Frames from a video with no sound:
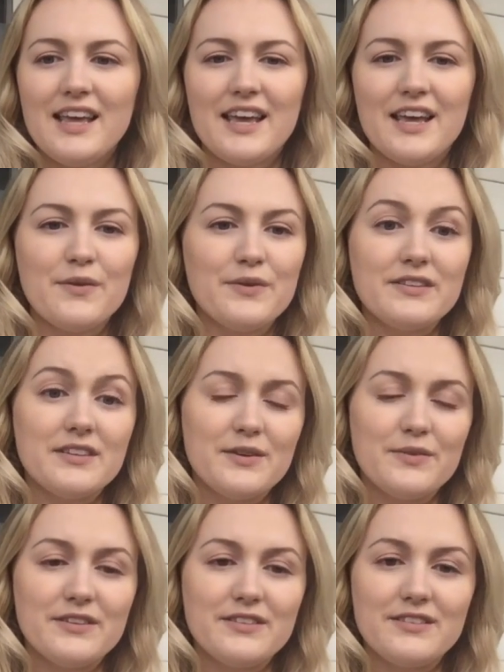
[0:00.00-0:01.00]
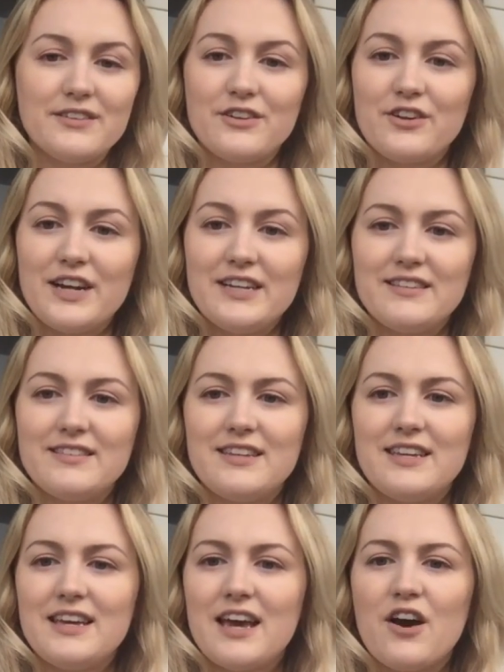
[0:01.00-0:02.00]
it was great to
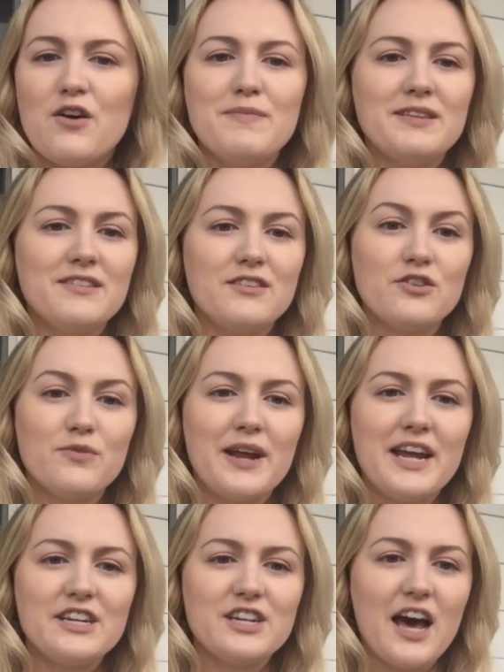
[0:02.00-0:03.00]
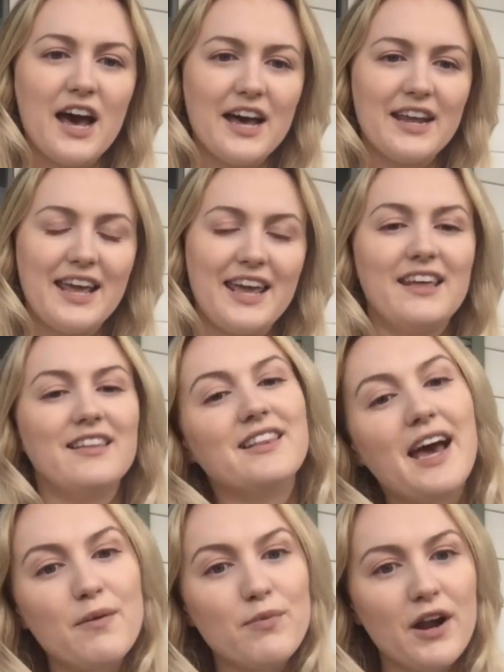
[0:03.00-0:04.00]
see how Mr. Range had a
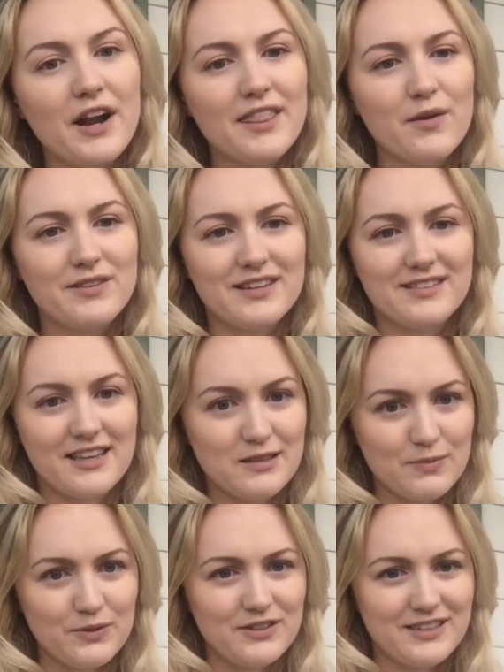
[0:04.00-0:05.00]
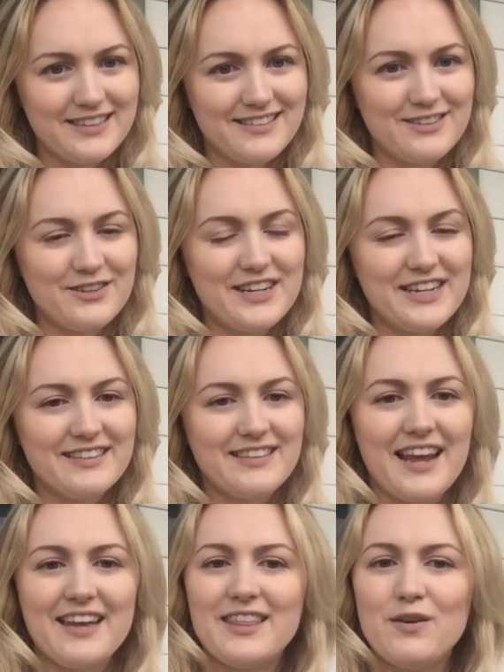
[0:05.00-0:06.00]
library that was accessible to his students,
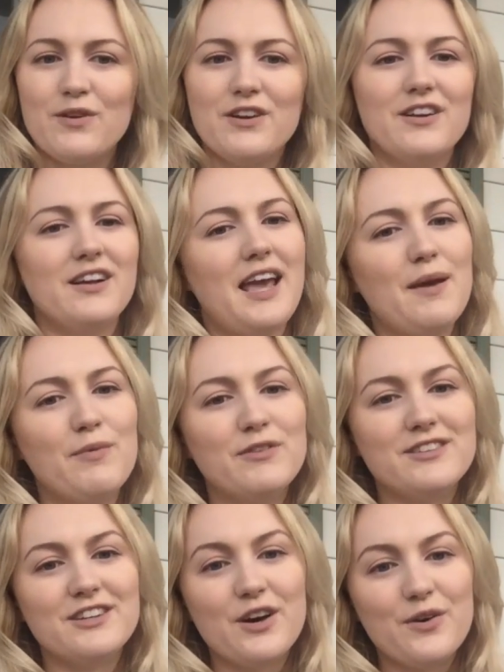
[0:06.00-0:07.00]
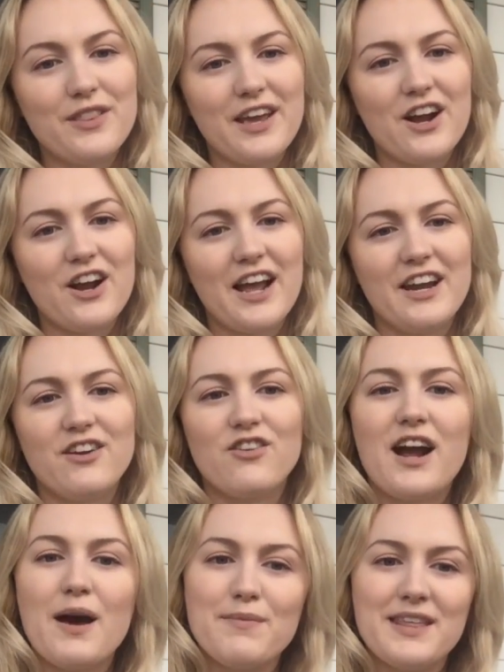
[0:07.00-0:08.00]
and they were able to go there and
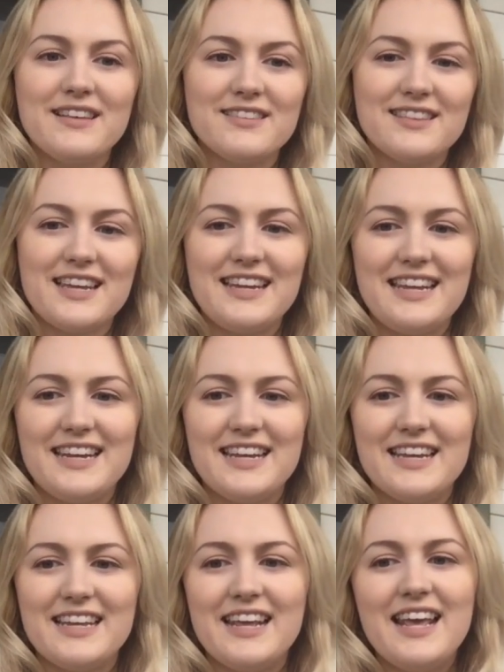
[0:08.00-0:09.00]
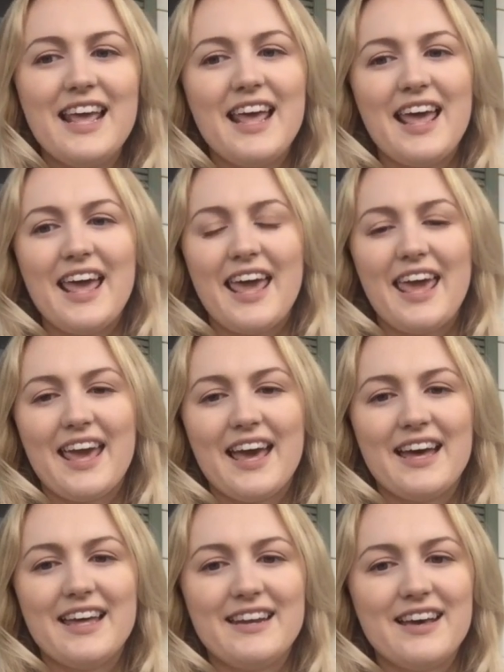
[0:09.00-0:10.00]
grab things that they needed.
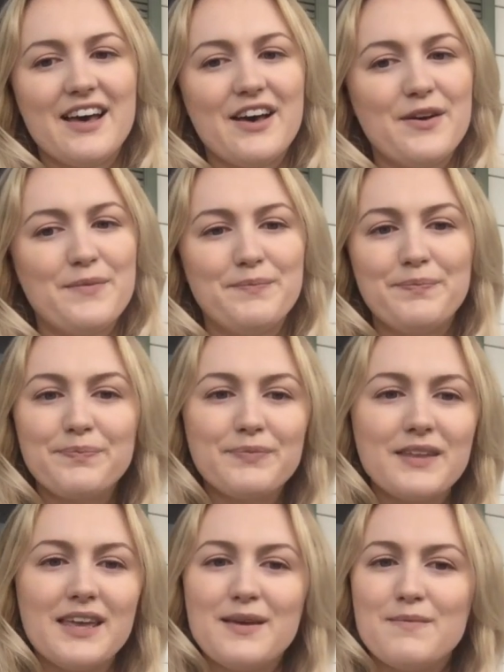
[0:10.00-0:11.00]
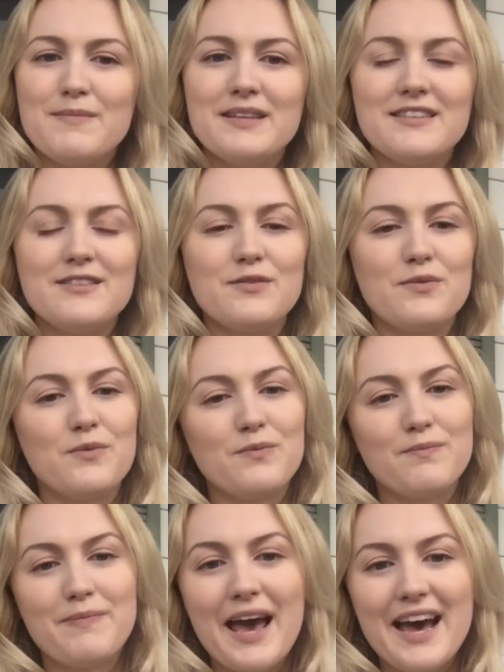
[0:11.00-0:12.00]
And Mrs.
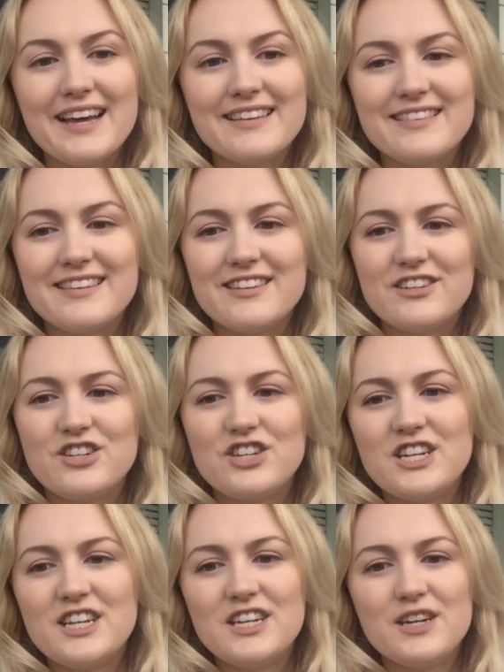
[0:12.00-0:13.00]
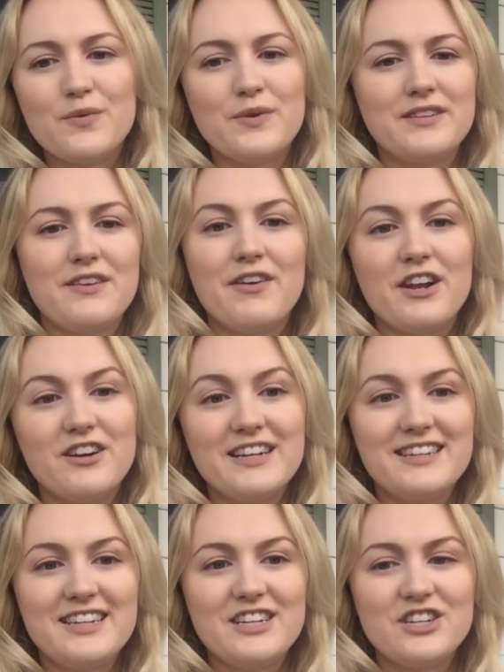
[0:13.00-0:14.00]
Bass, she was a veteran
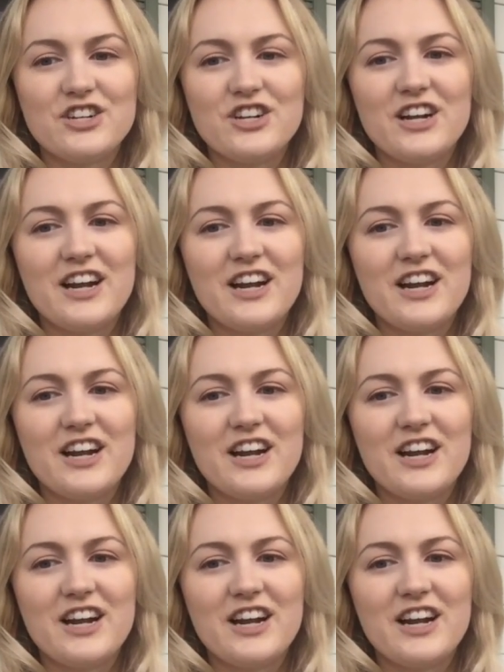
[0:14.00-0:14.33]
teacher,